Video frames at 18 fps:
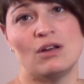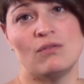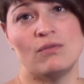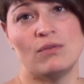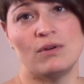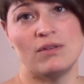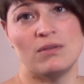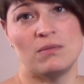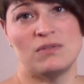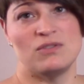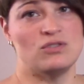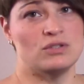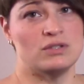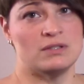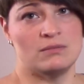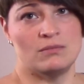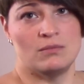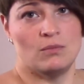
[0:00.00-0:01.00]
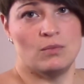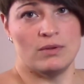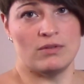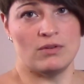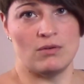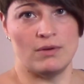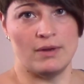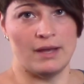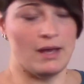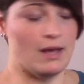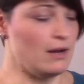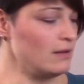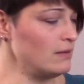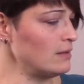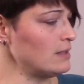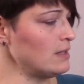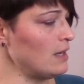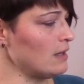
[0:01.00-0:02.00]
our voice with just what's going on
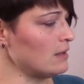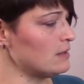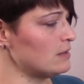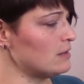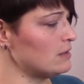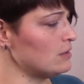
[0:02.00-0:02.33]
in the text.